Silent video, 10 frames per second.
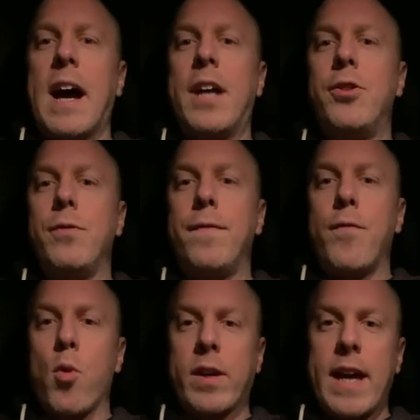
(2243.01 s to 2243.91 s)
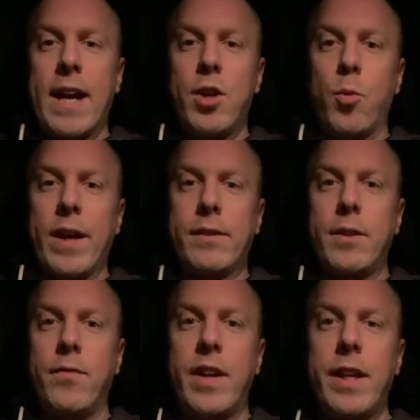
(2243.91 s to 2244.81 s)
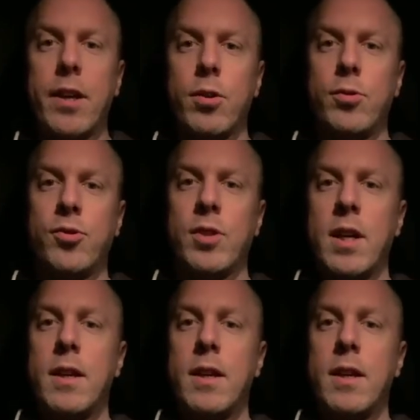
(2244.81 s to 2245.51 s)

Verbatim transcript: I do 4K New England videos